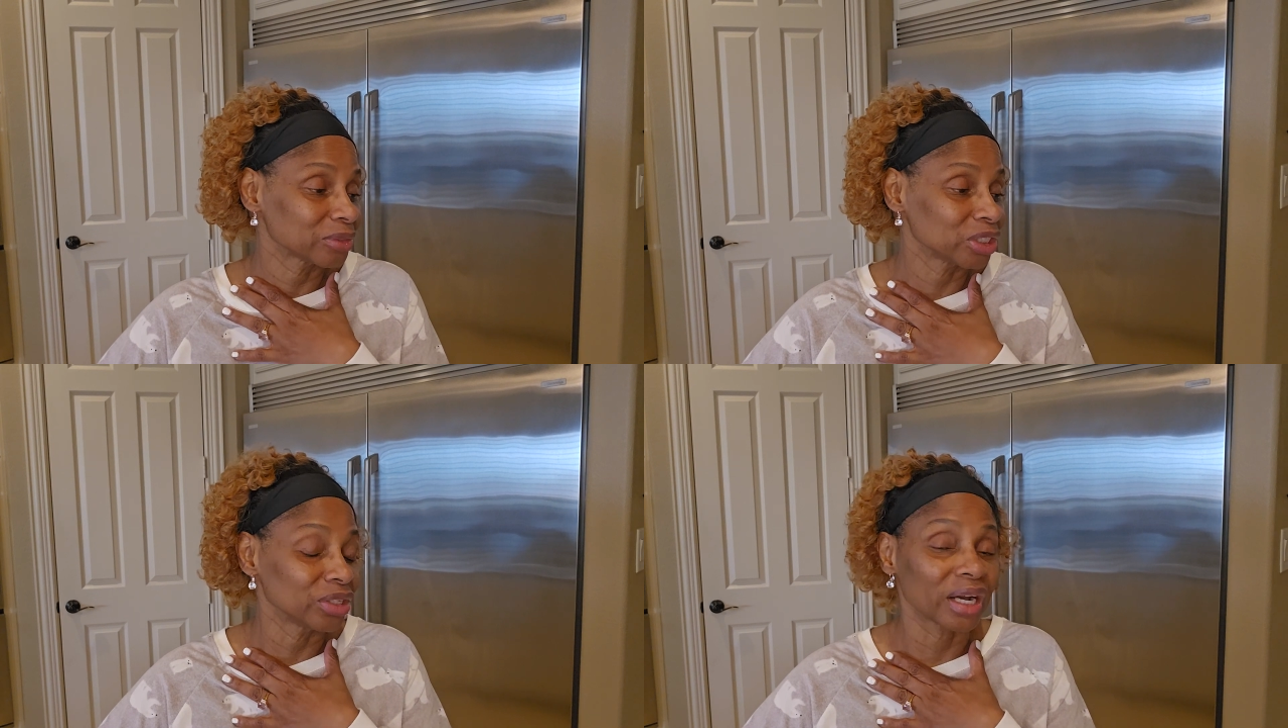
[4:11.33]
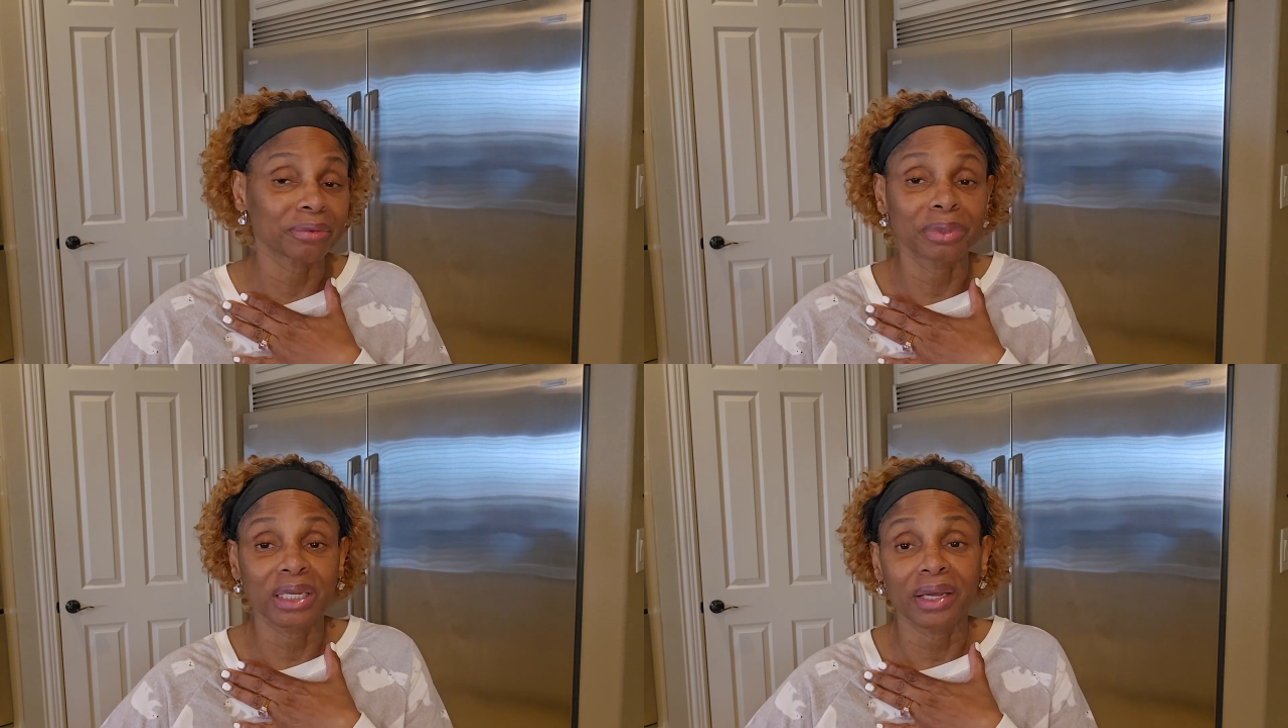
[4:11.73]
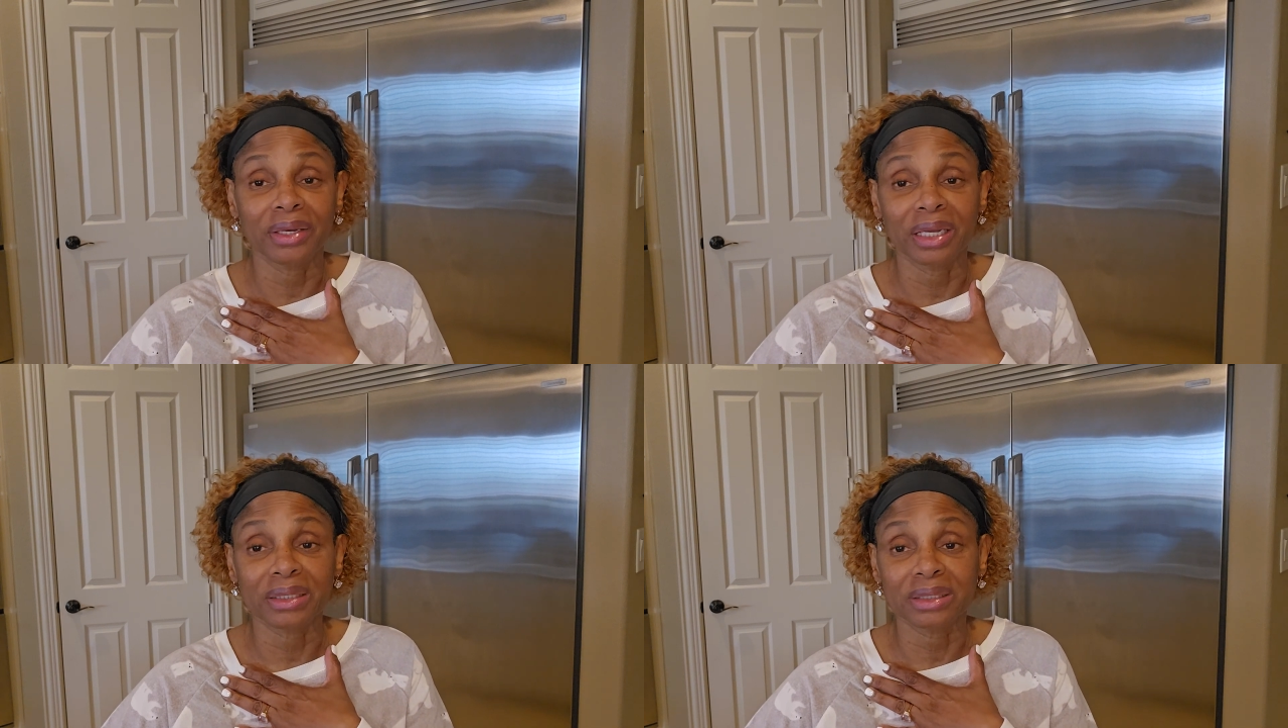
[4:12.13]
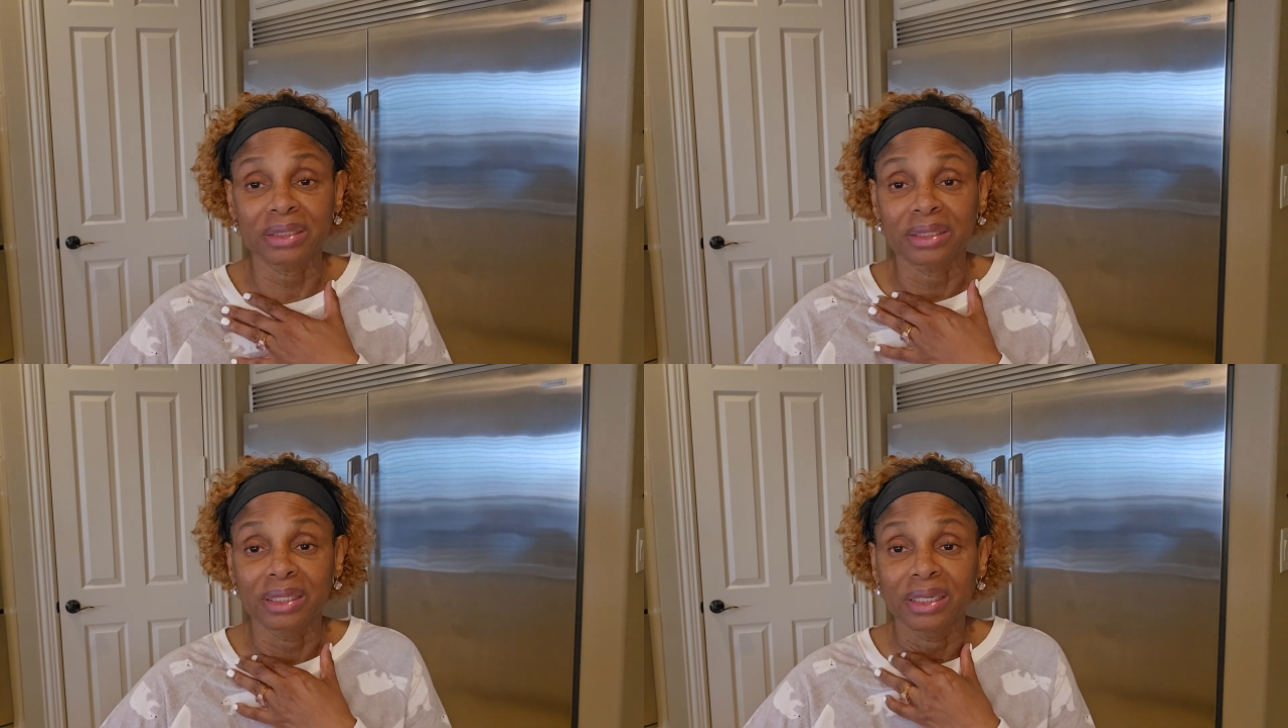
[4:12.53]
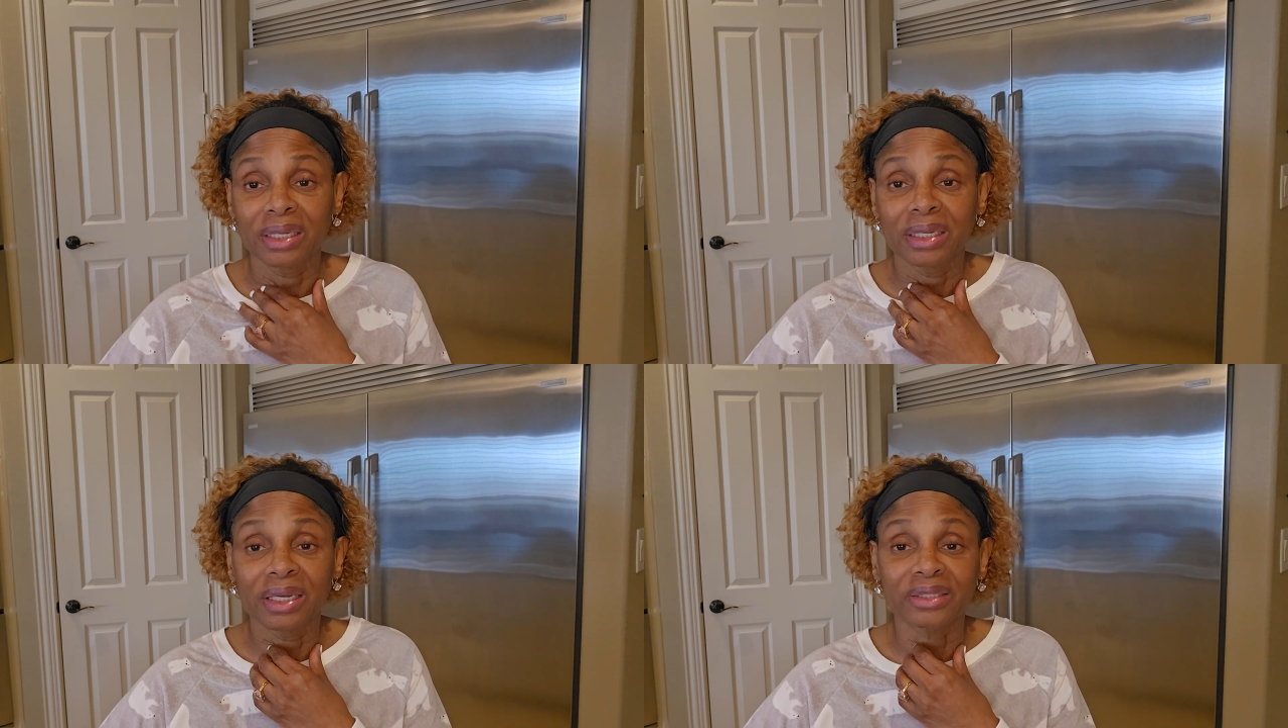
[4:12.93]
she knocked me down actually
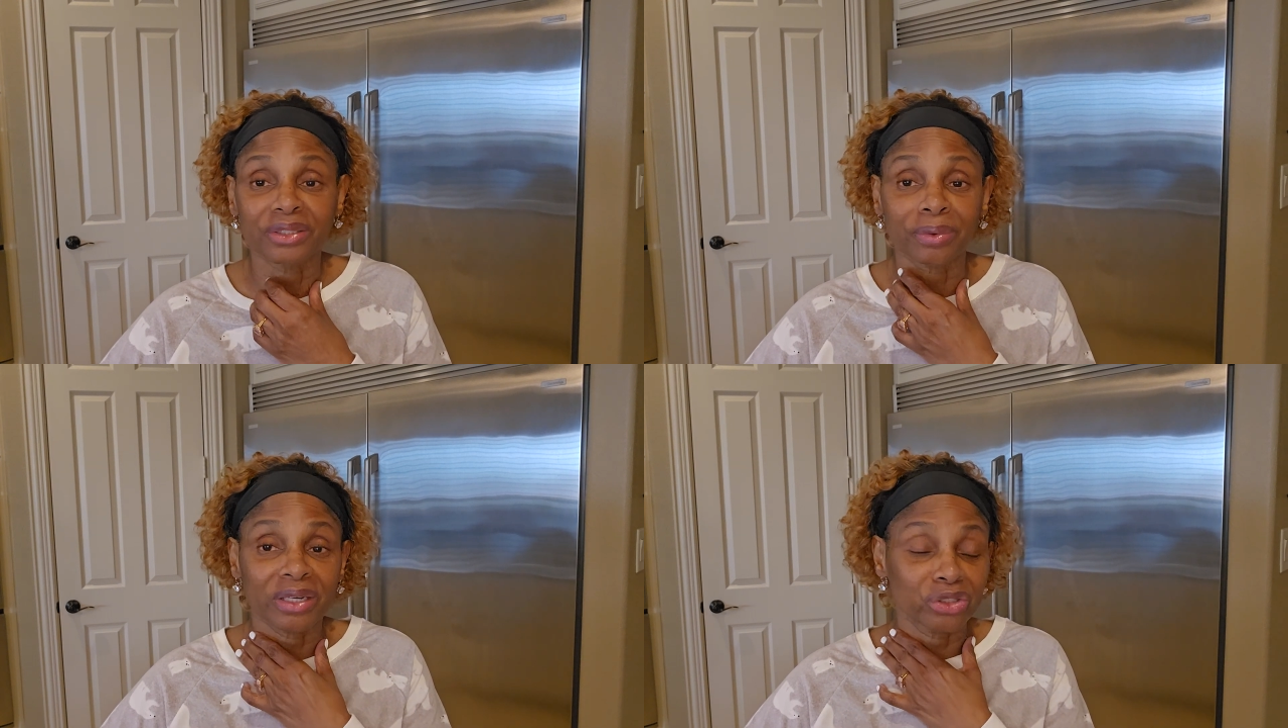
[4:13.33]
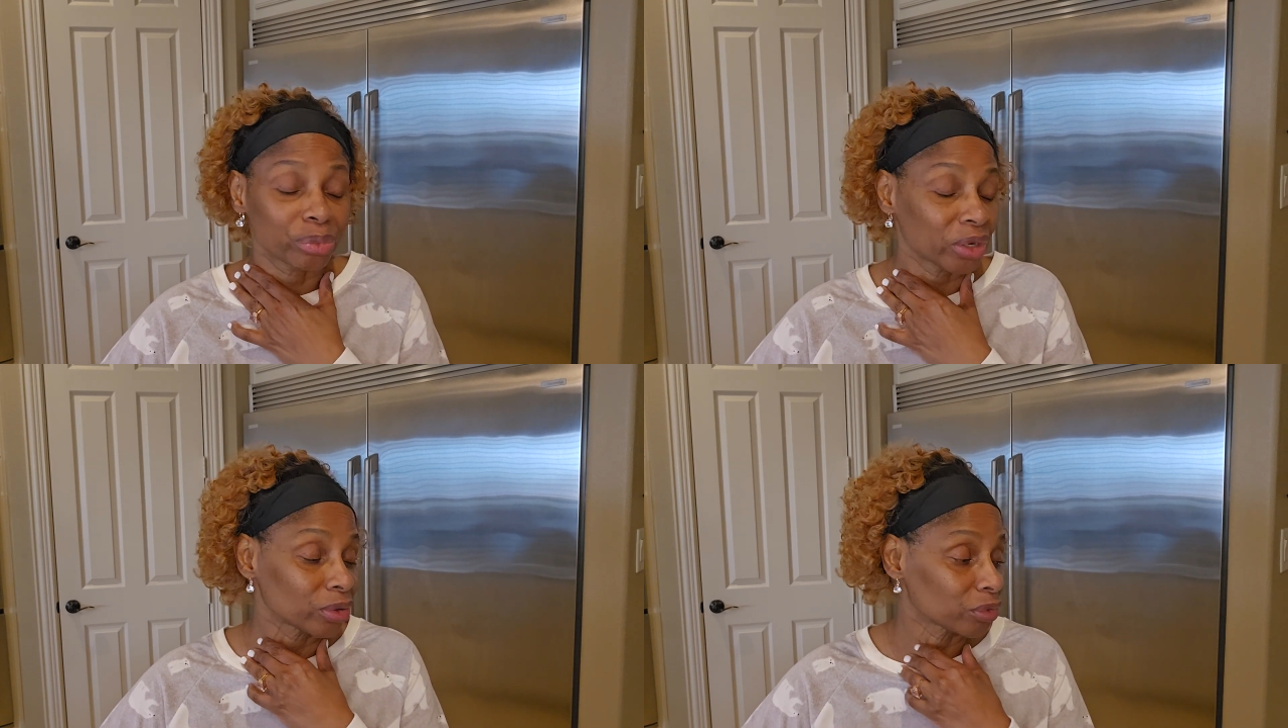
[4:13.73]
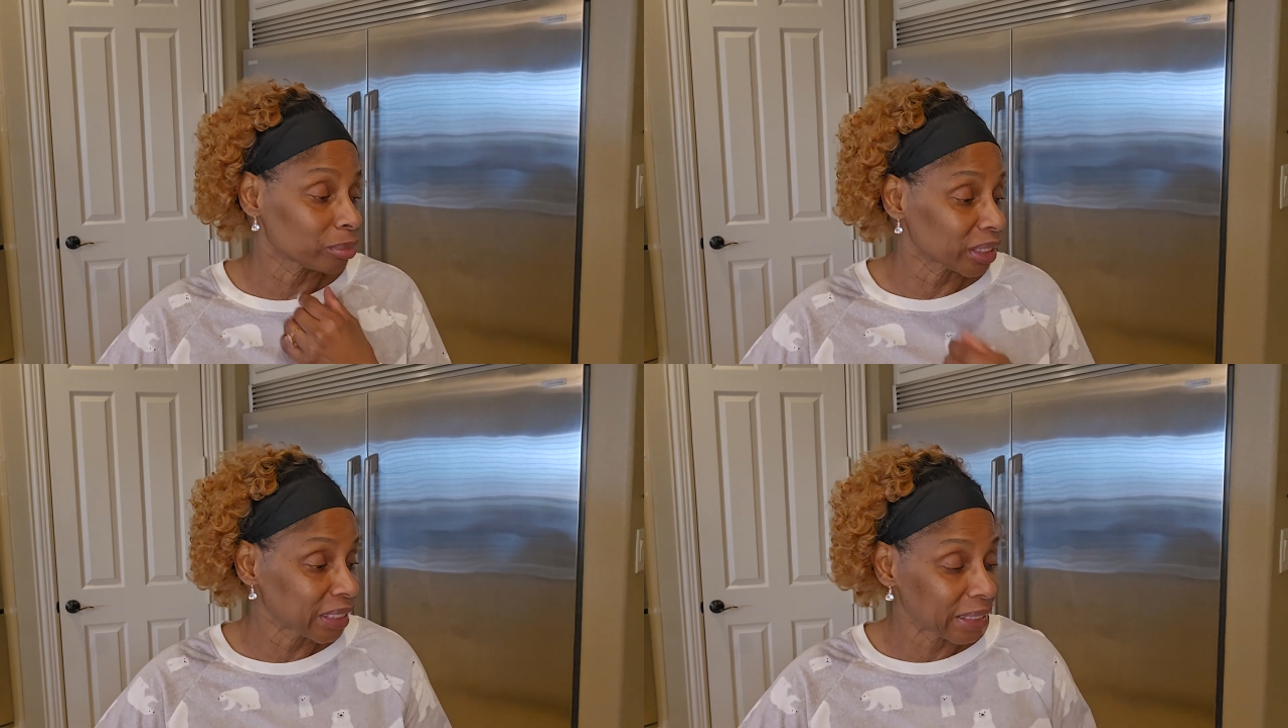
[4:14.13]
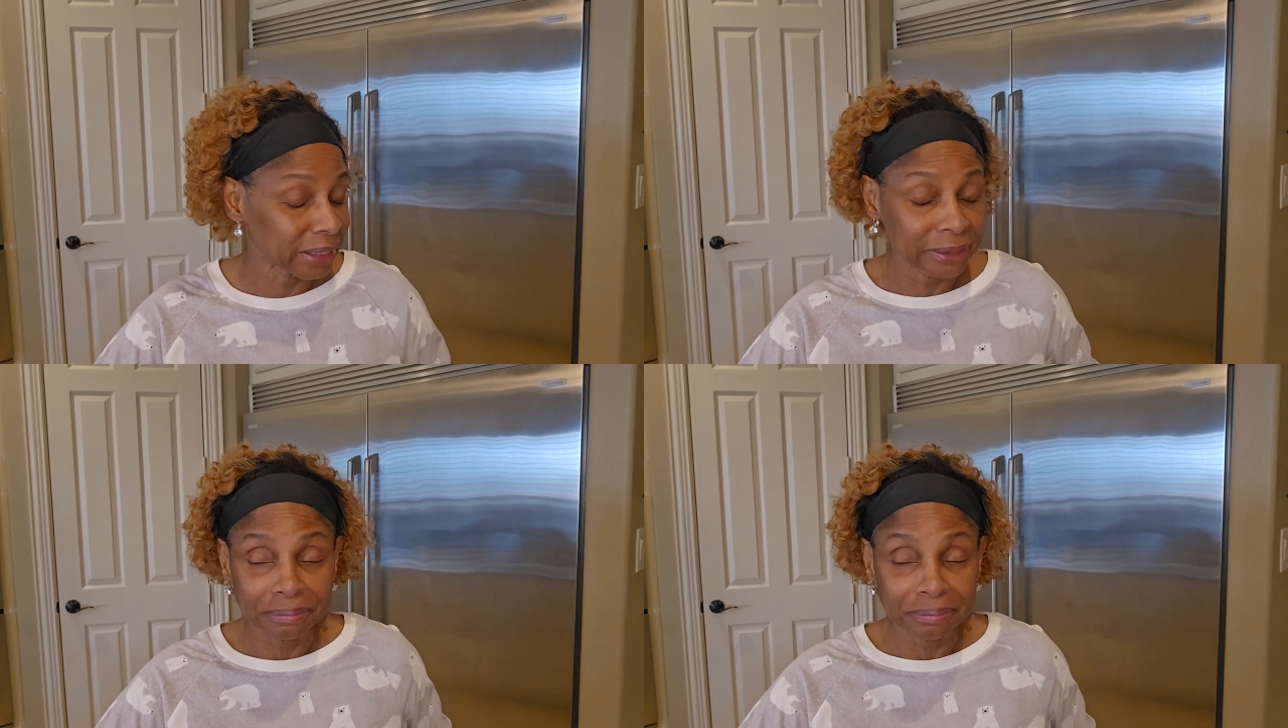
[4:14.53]
and scratched me all on my neck.